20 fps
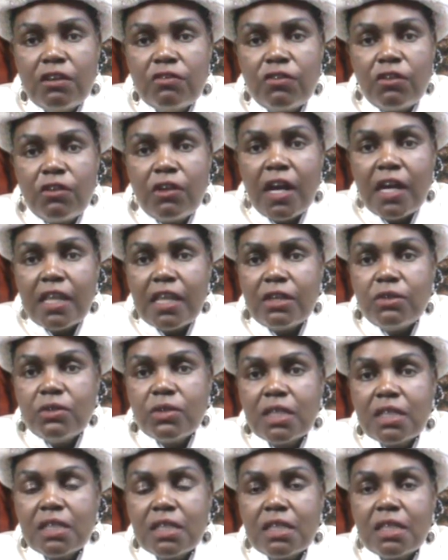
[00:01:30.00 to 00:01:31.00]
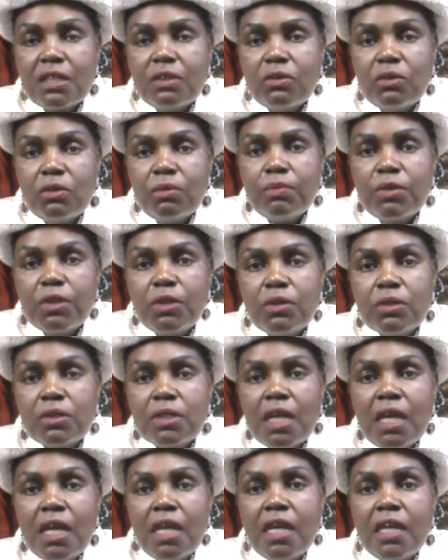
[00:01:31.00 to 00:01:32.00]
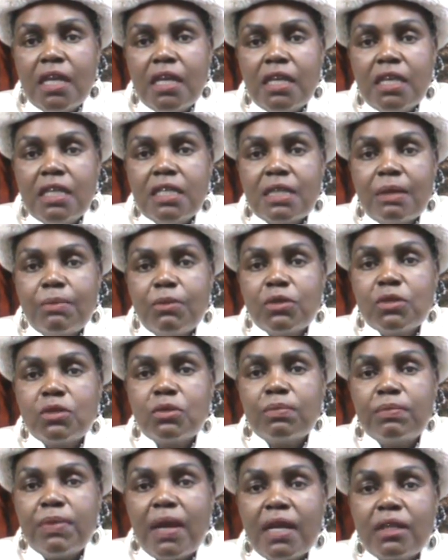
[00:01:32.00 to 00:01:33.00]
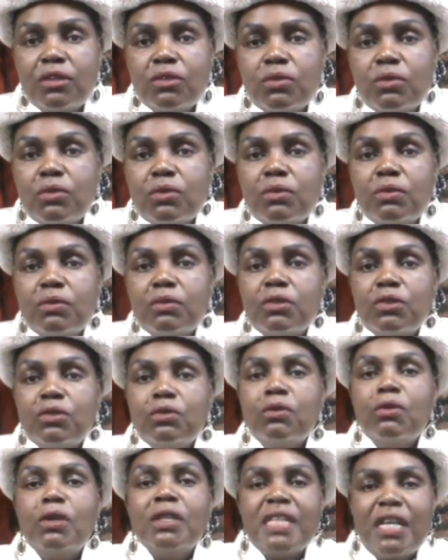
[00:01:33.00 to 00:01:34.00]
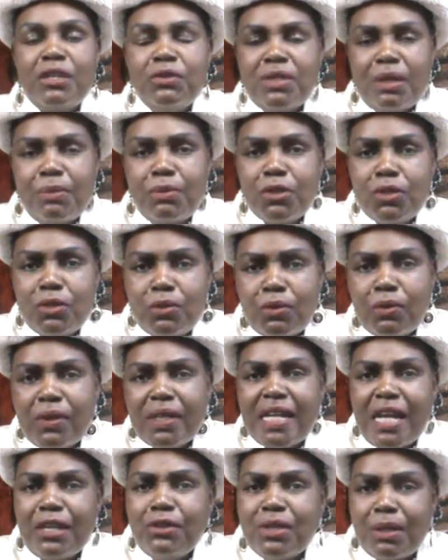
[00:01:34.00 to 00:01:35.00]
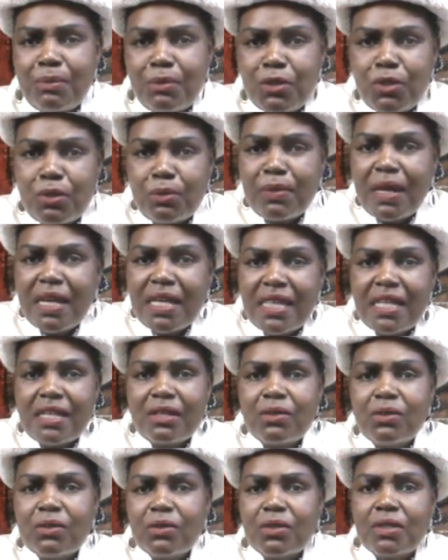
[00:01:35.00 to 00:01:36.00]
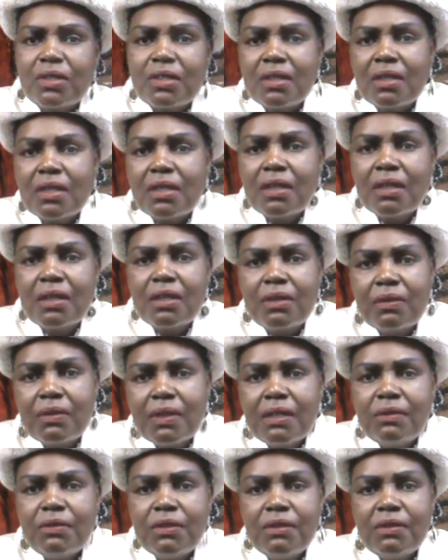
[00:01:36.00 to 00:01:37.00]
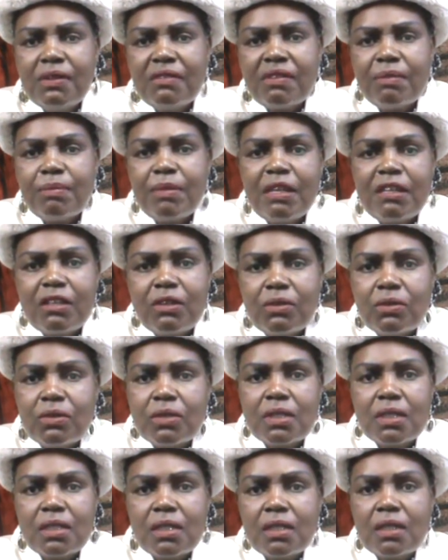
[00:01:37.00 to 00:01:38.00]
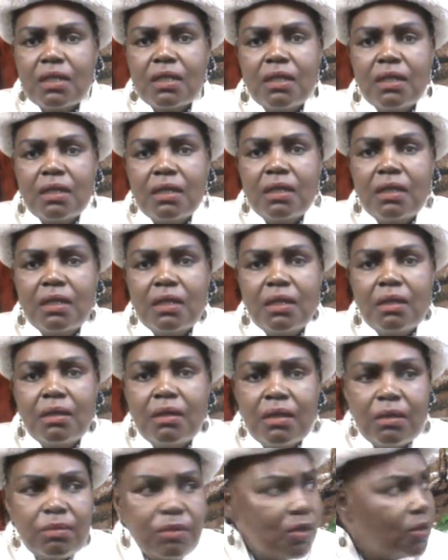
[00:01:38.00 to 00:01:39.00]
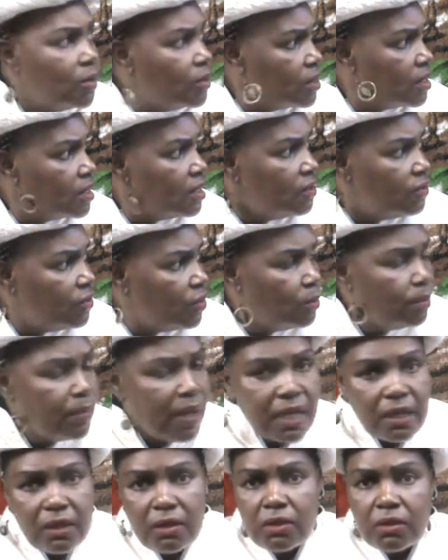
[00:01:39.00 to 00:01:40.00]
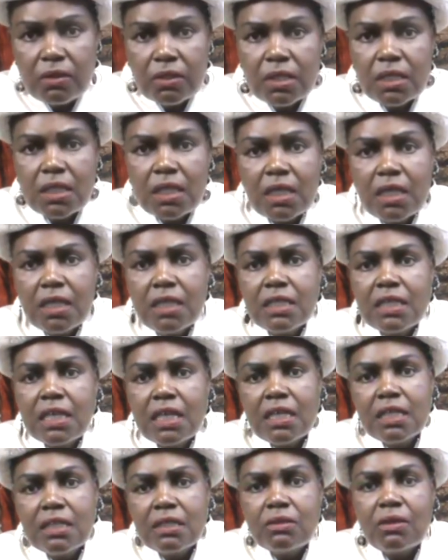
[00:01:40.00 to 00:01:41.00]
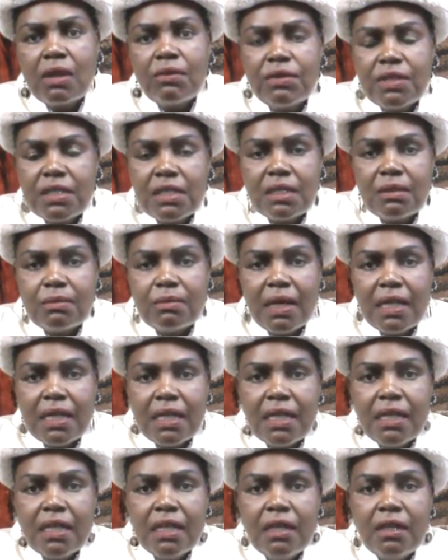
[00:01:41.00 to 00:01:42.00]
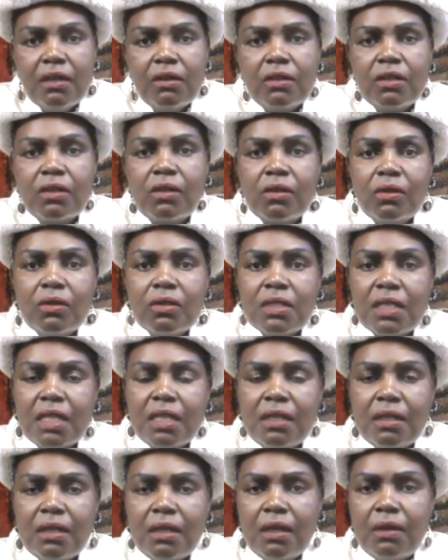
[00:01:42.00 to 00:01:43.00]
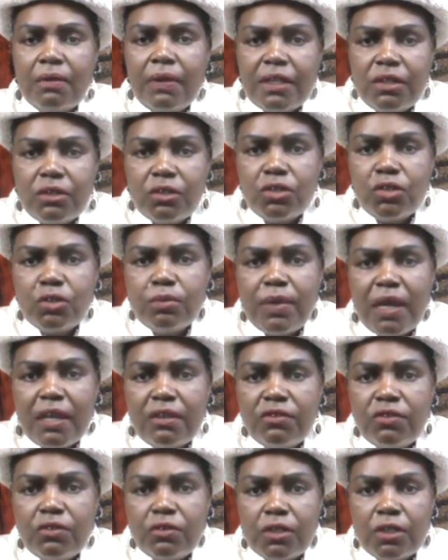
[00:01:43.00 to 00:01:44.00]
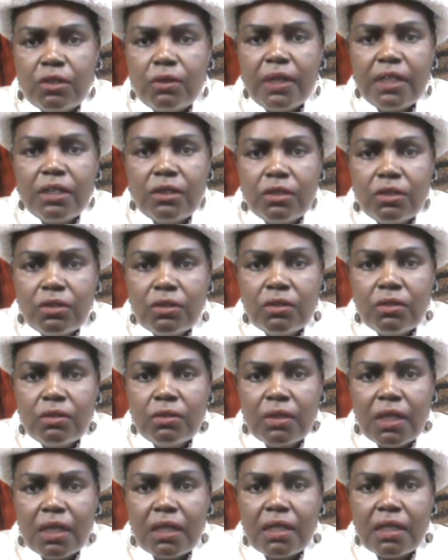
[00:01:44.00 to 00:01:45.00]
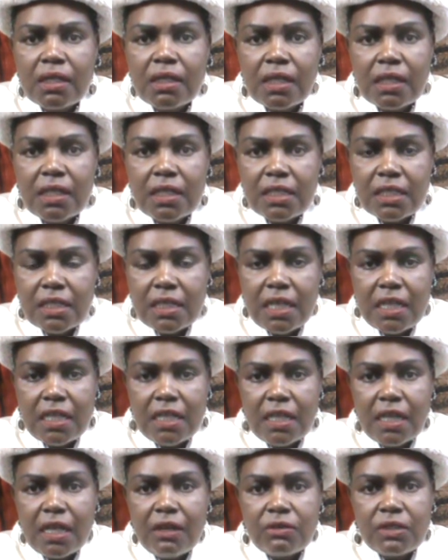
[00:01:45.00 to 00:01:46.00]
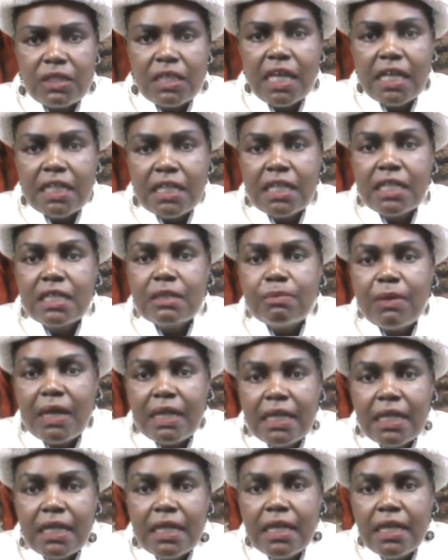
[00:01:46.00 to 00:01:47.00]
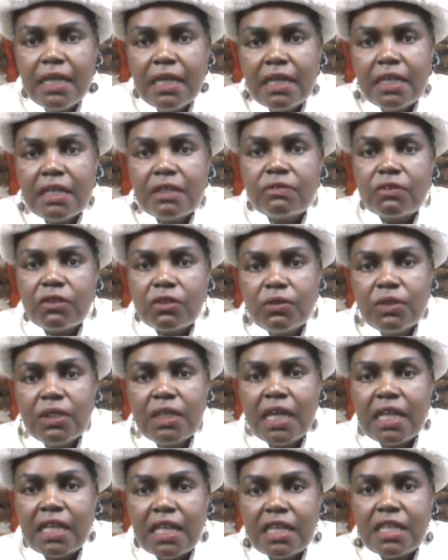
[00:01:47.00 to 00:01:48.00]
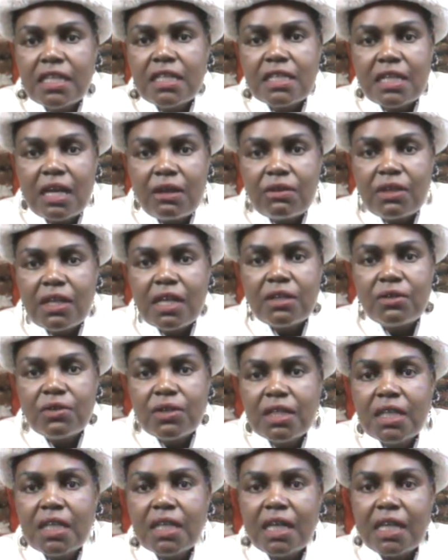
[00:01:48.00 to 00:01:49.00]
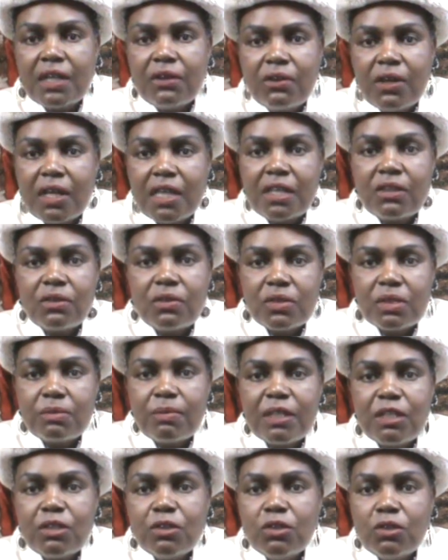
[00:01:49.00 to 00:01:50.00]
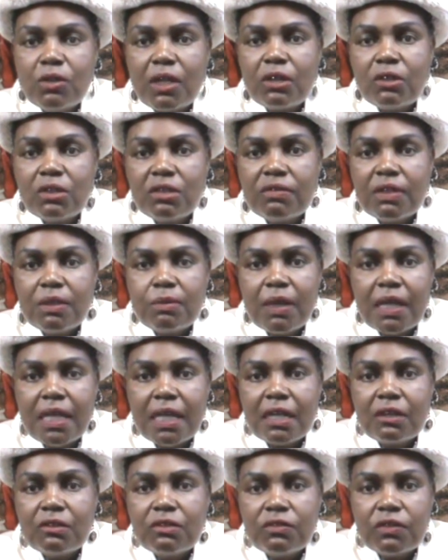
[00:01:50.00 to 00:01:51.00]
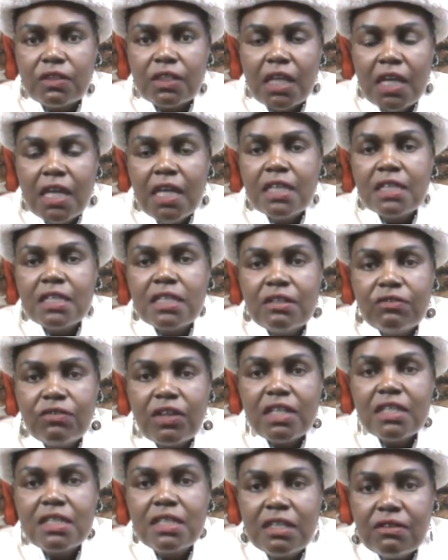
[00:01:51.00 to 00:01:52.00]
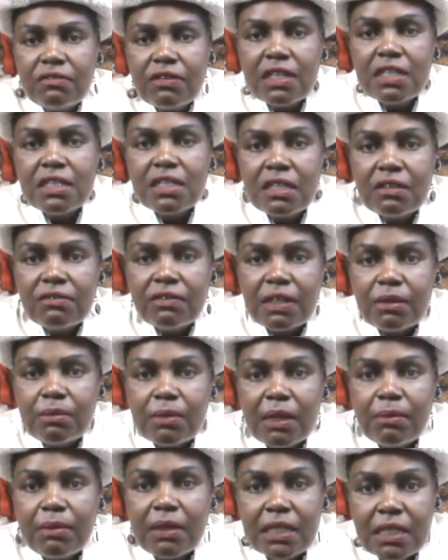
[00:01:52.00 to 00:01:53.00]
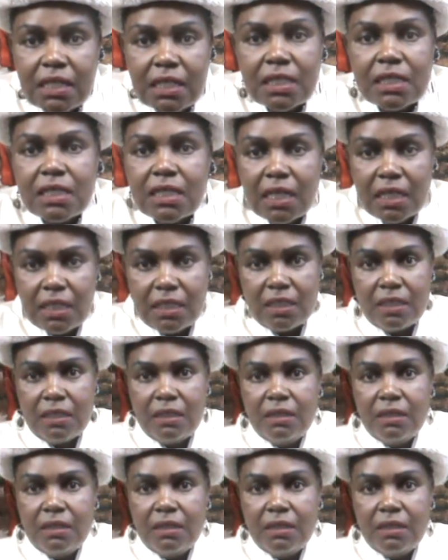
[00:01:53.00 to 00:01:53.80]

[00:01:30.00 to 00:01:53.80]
For other uses in the home, because he's supposed to buy to you. What are you supposed to, when are you supposed to buy the clothes? When will you ever buy clothes? Because if you buy clothes, he says you are wasting money on clothes, and why don't you buy food? Why don't you do the necessary in the house? Yet his money is for doing other things out there, drinking and all other things. But you cannot even buy an outfit. Slavery, slavery, slavery. My battery is dying.